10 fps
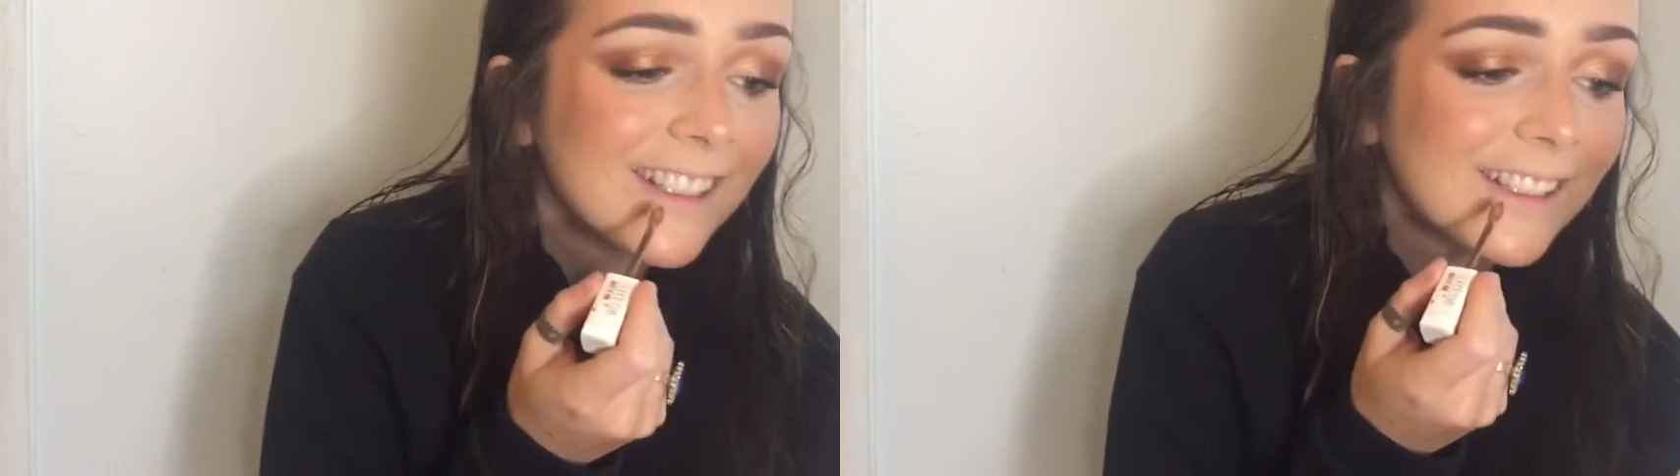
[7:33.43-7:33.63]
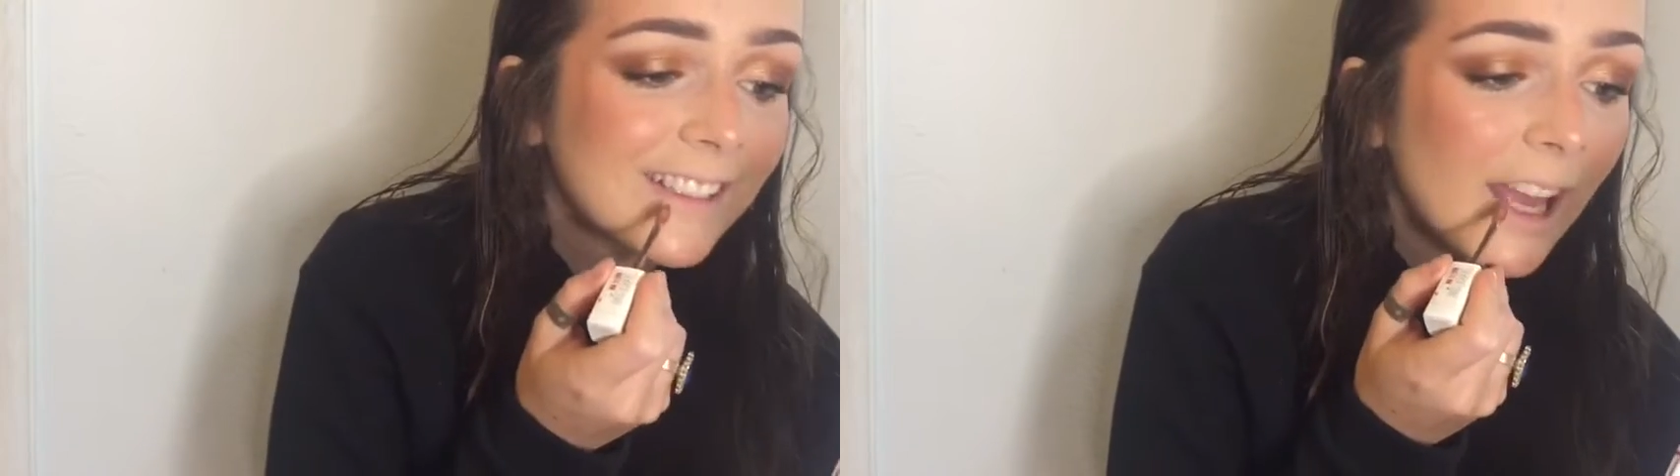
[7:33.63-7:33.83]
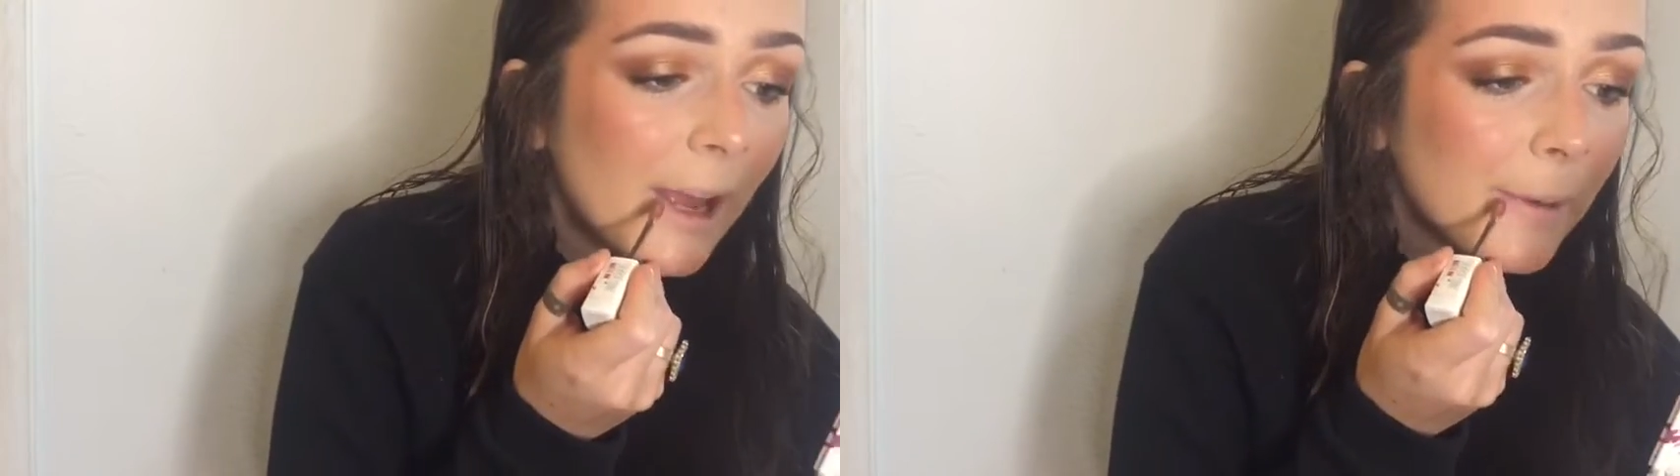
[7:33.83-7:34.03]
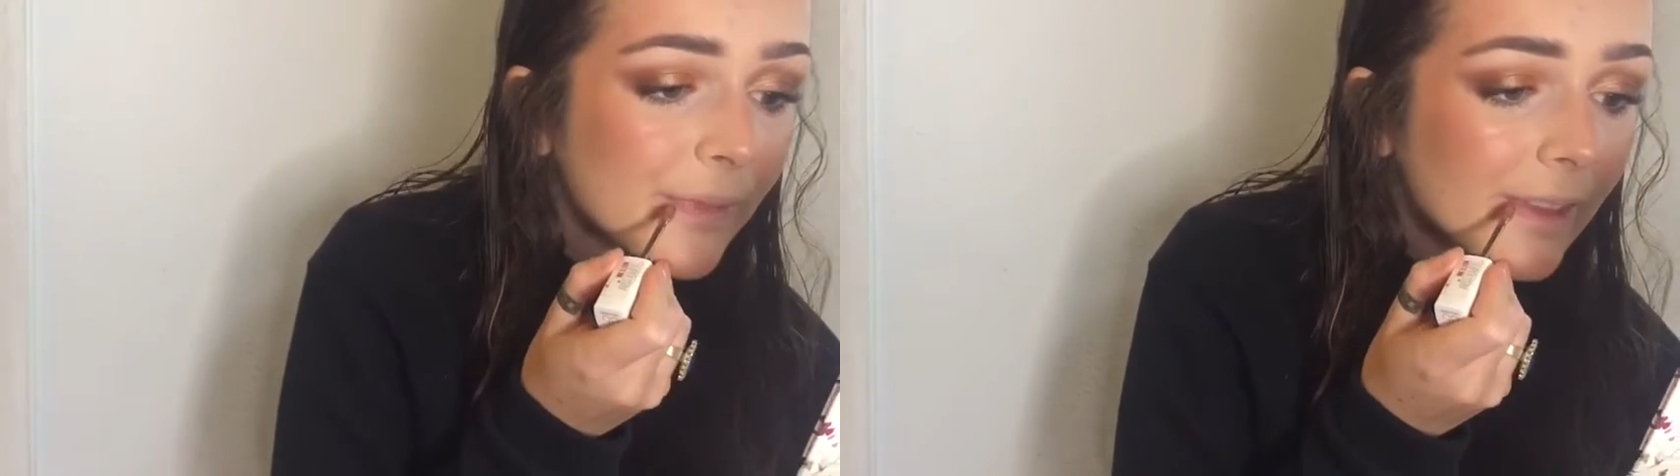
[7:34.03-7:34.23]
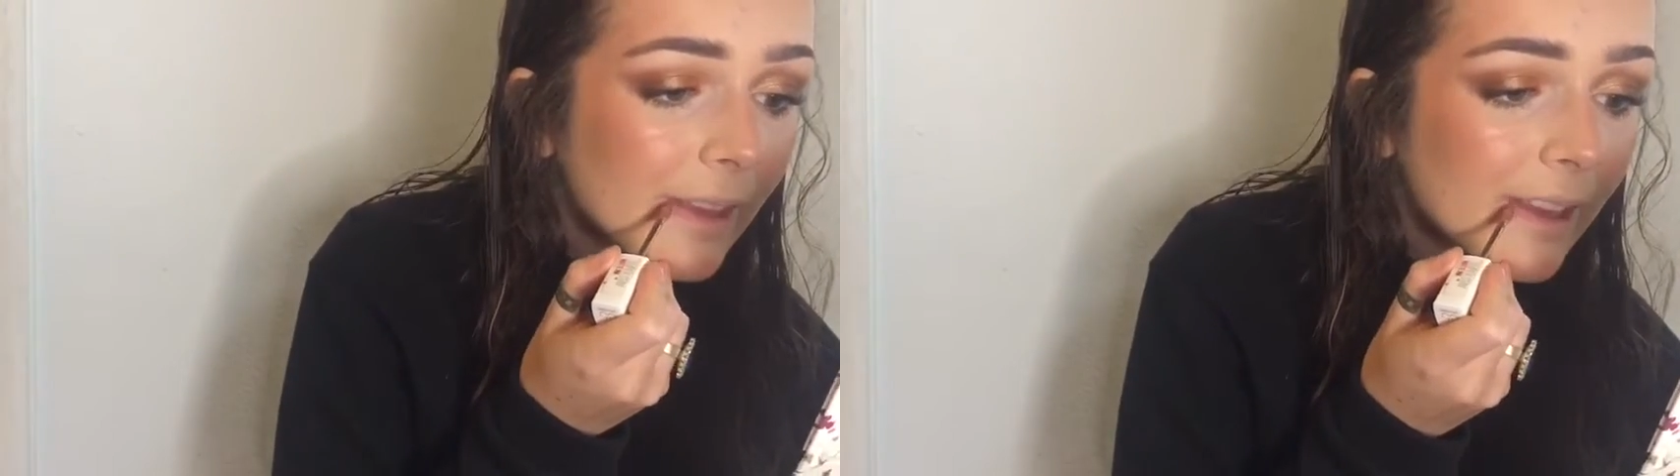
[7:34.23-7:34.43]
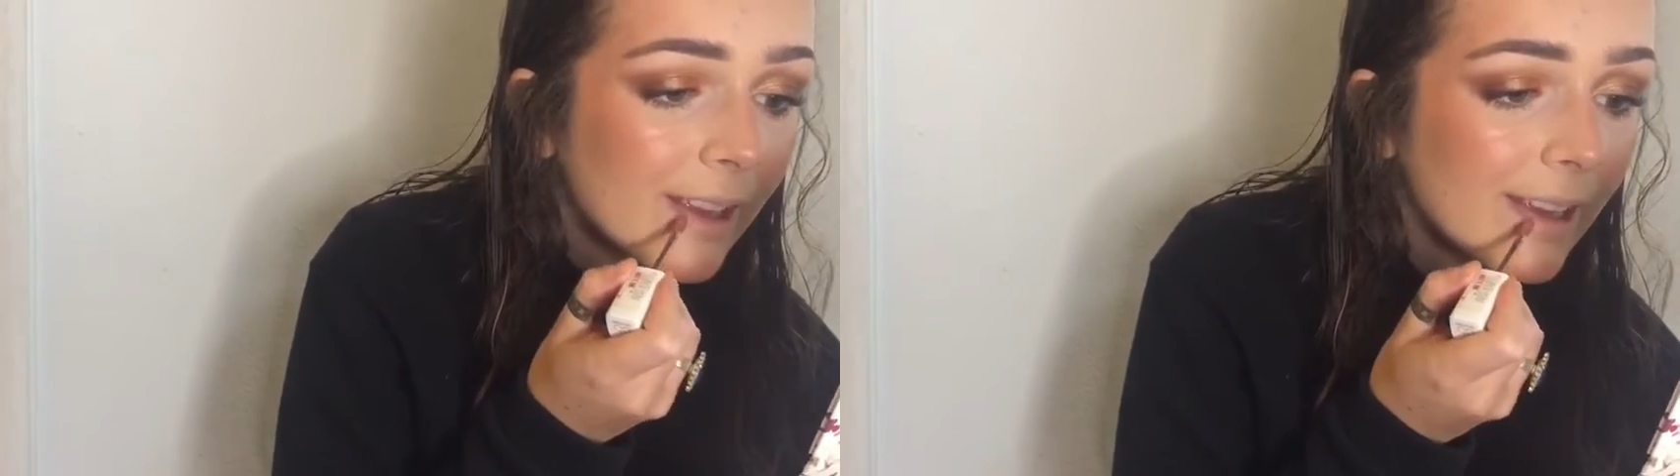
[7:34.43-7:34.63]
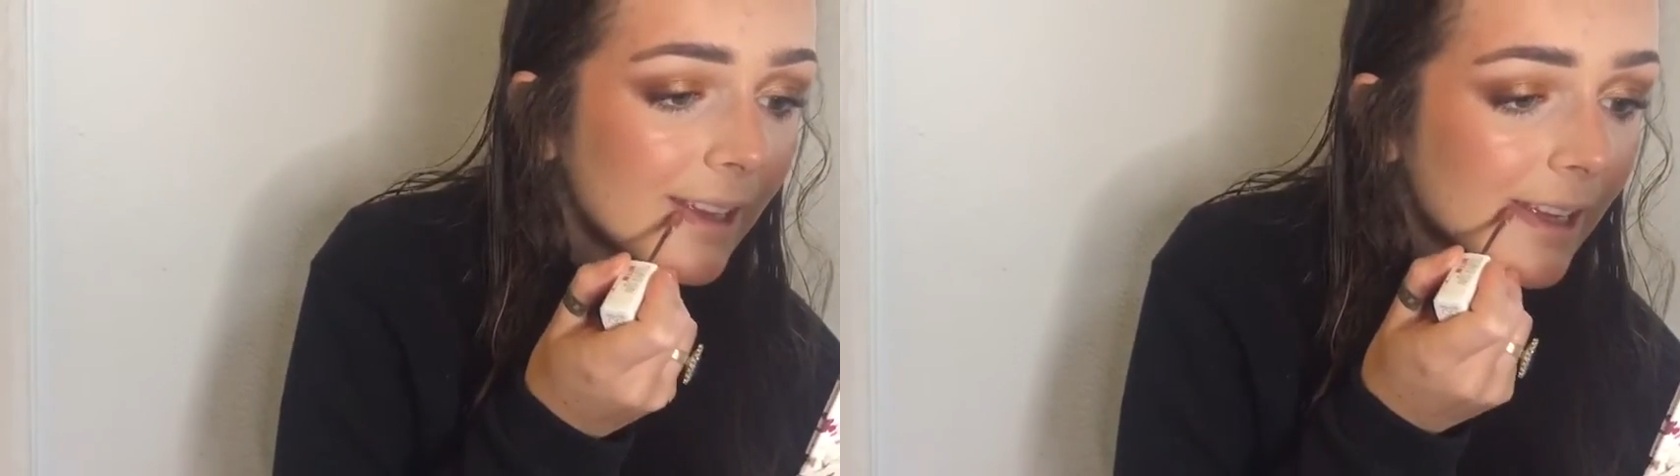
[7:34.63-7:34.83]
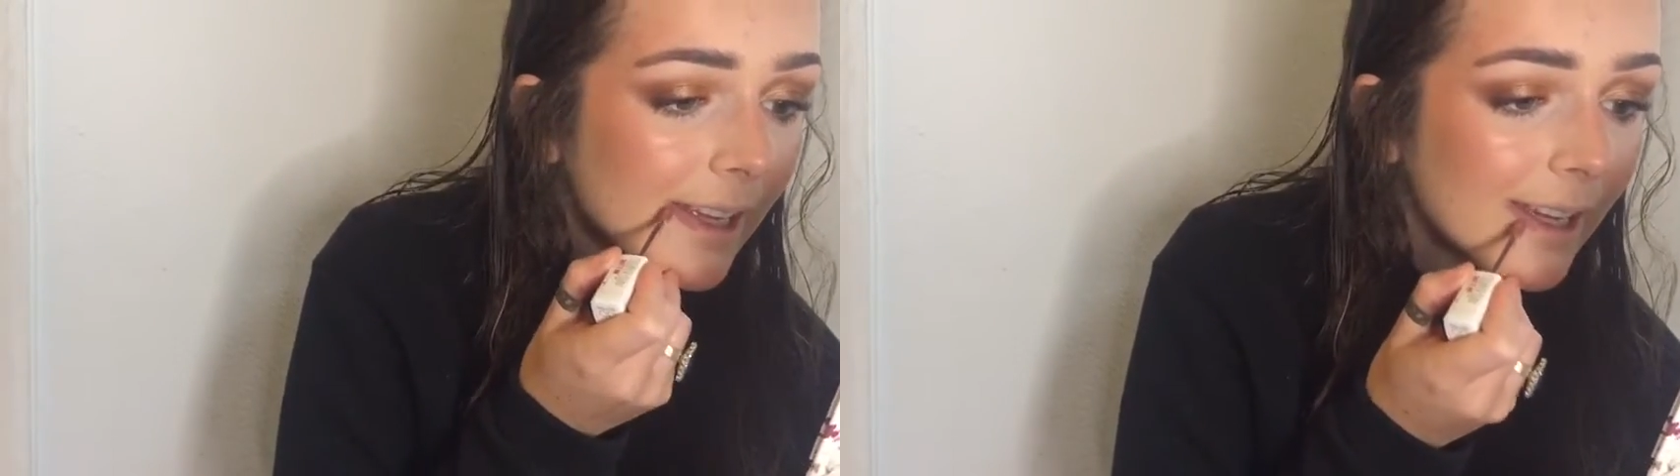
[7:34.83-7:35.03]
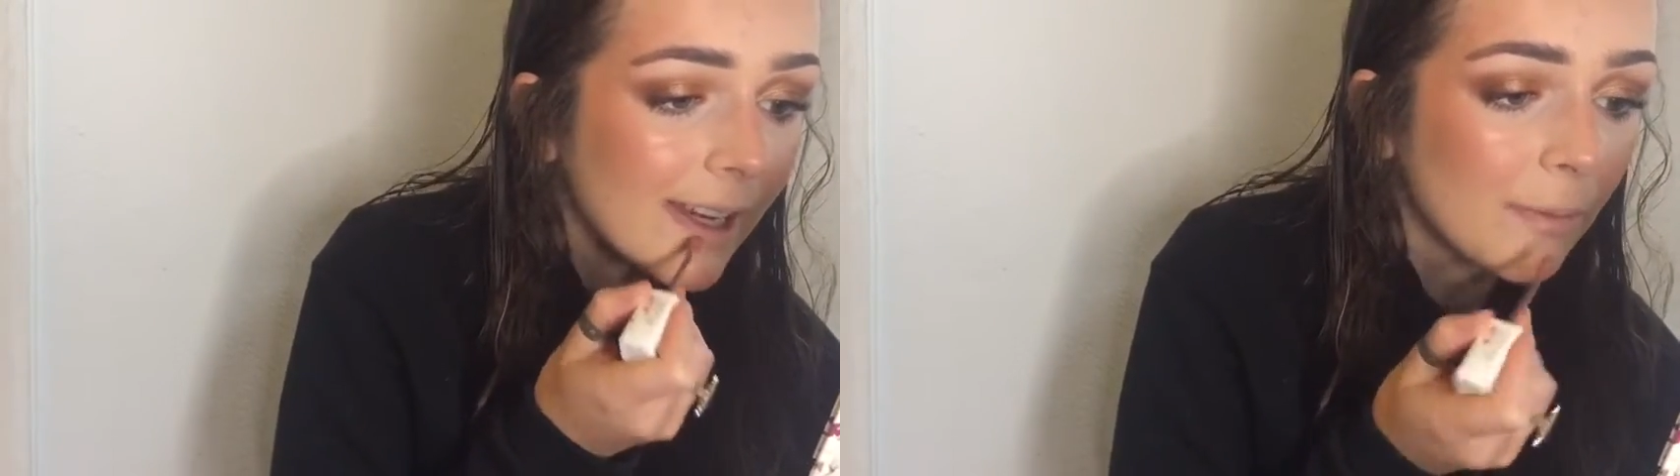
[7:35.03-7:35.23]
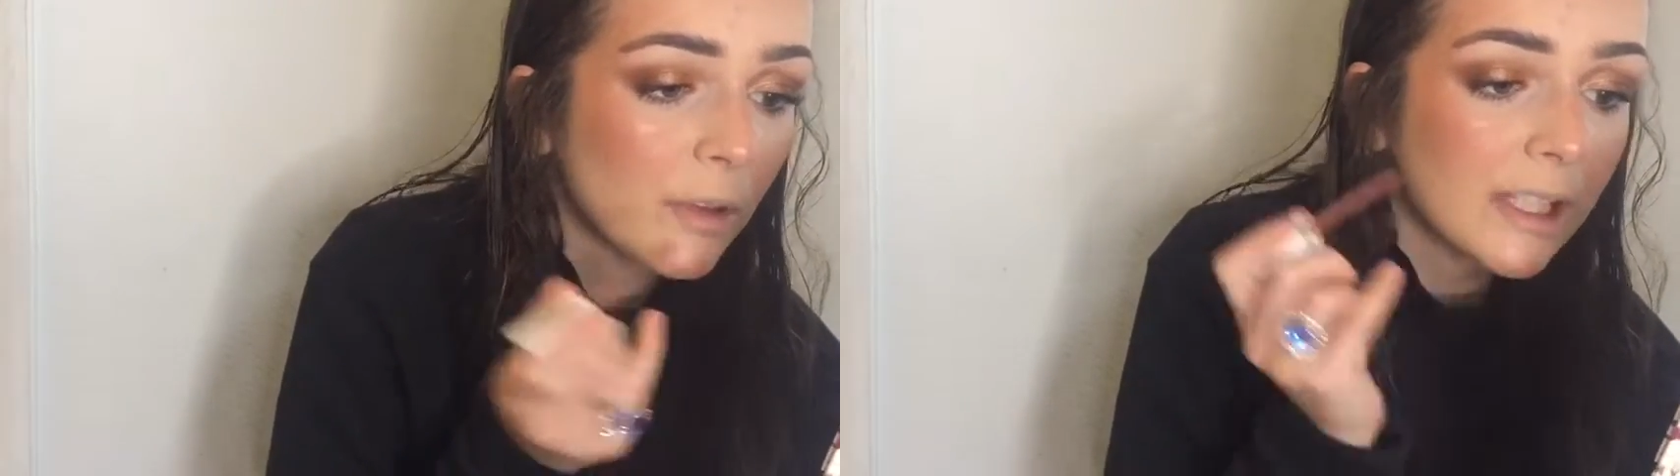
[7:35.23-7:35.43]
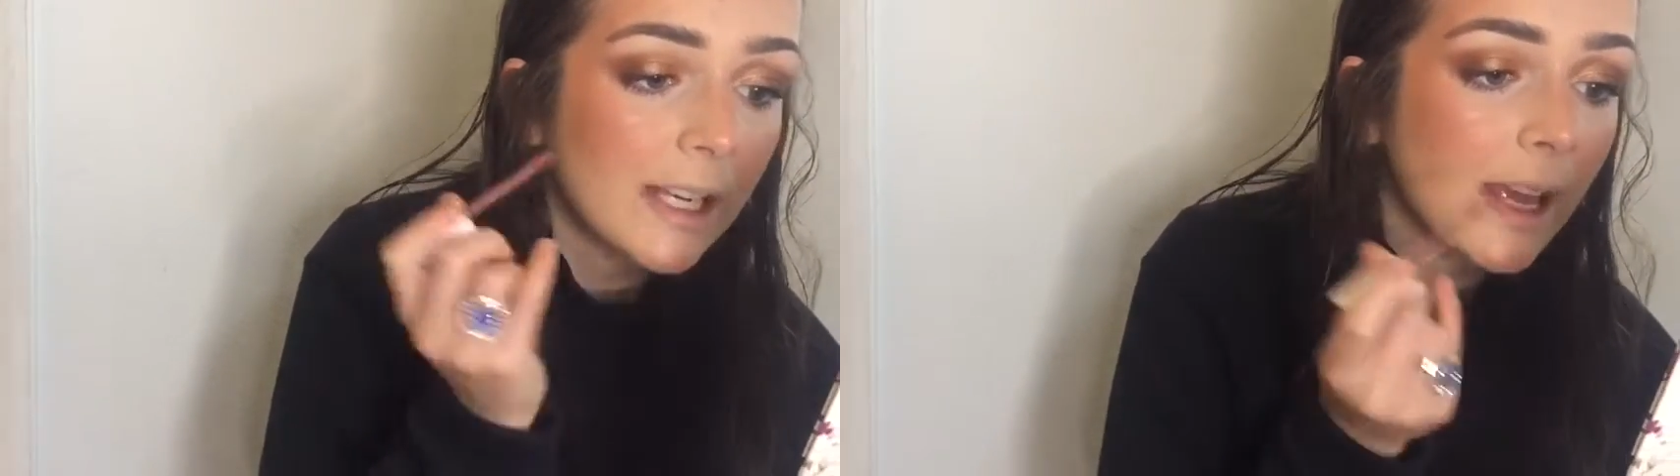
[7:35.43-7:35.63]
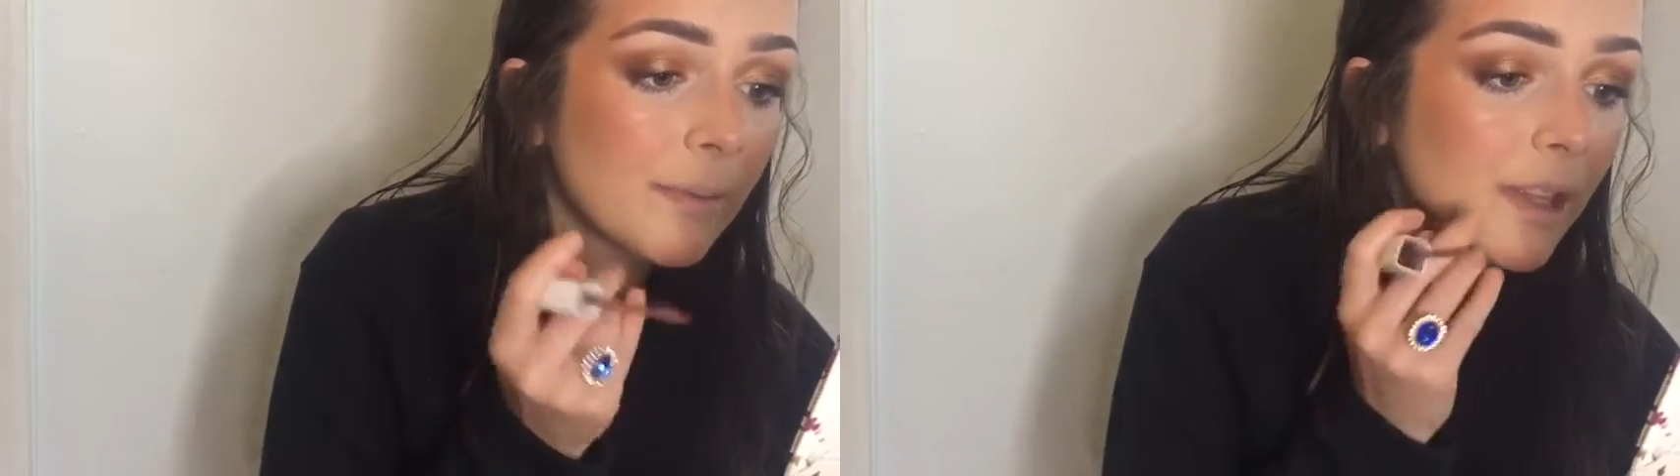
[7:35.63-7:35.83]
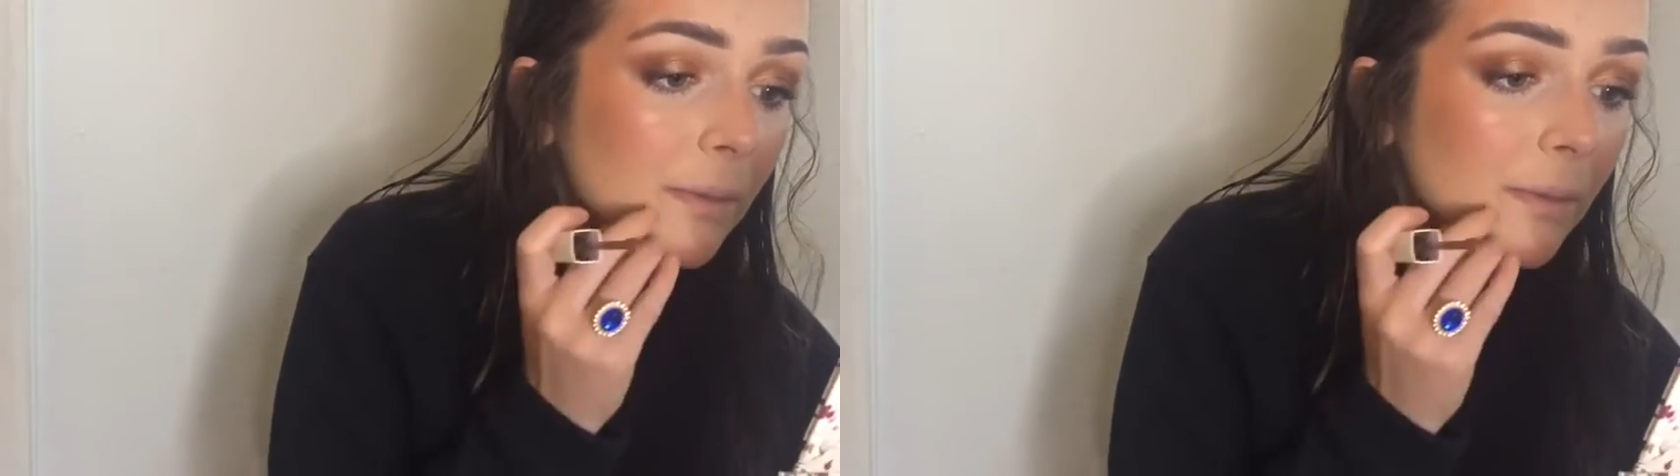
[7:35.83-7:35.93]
So, and with the lips,